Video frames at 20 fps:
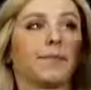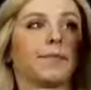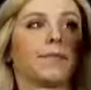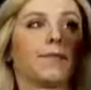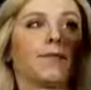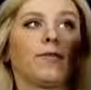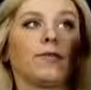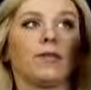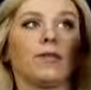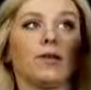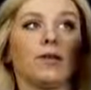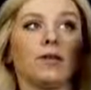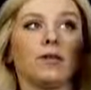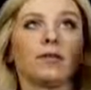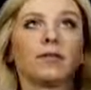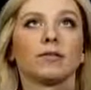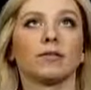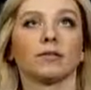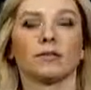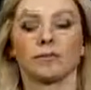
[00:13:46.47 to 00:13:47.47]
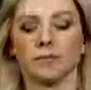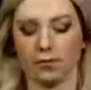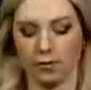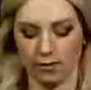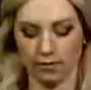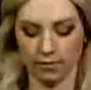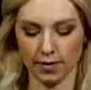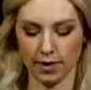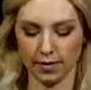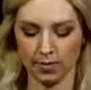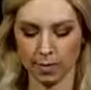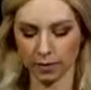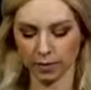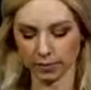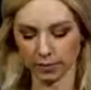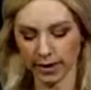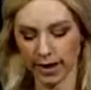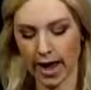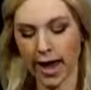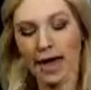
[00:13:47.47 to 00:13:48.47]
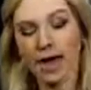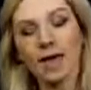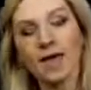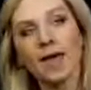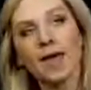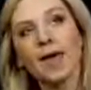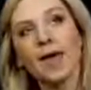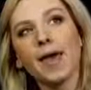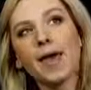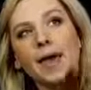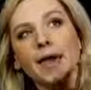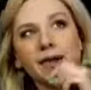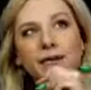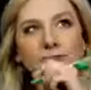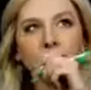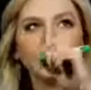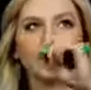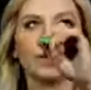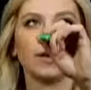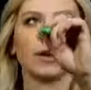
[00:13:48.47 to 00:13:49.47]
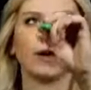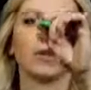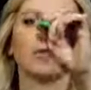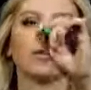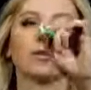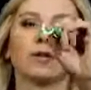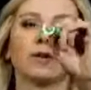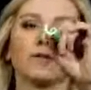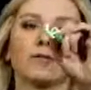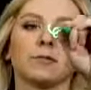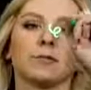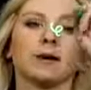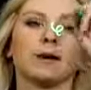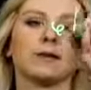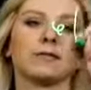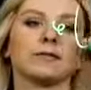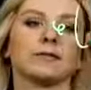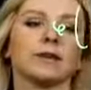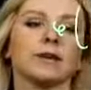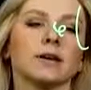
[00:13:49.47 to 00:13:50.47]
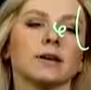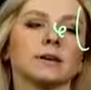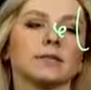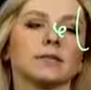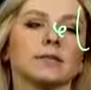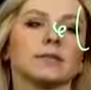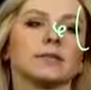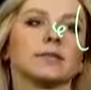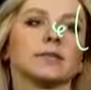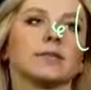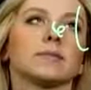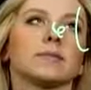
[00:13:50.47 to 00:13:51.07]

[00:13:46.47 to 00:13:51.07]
6. So if I multiply everything on the left by 6,